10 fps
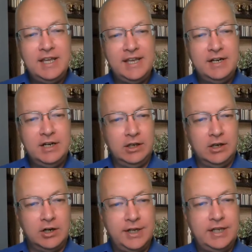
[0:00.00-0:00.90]
in a
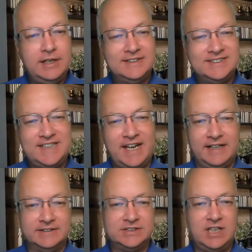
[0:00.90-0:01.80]
learning
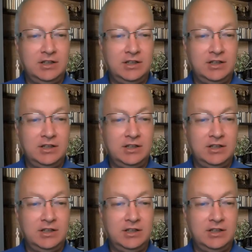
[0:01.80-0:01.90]
stance,